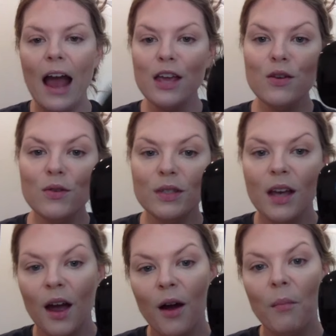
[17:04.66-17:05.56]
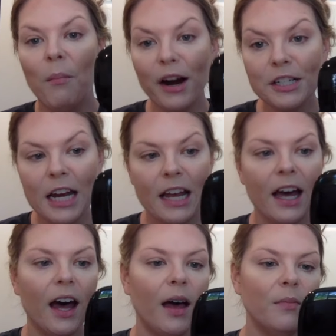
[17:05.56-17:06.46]
use Marc
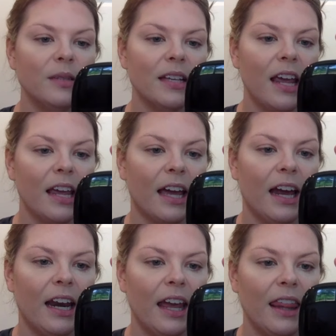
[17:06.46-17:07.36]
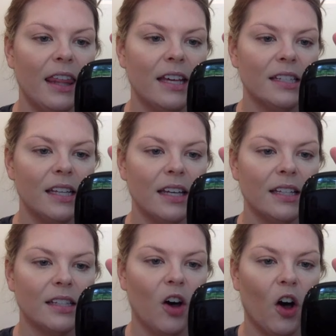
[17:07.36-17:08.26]
Jacobs, and this
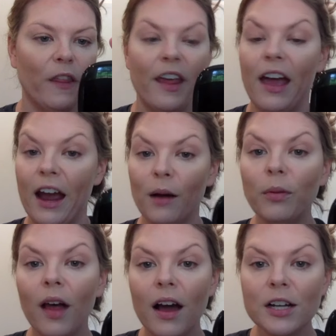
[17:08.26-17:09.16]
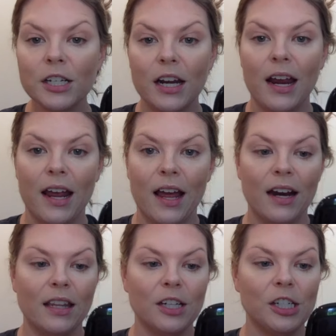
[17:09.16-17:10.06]
is called the Air Blush,
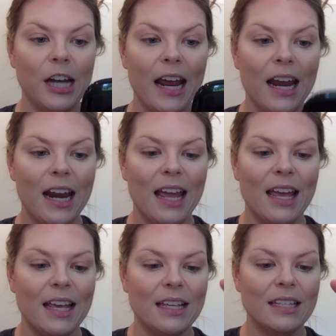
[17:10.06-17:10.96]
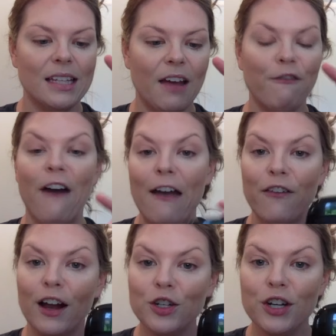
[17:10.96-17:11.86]
and the shade is
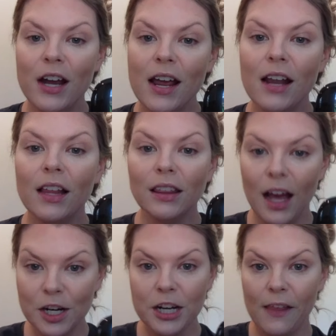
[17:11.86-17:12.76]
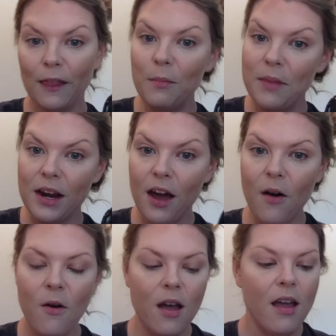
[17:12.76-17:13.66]
500 Lush and
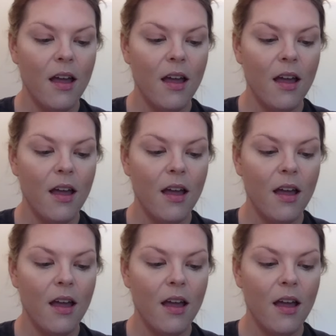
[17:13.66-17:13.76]
Libido.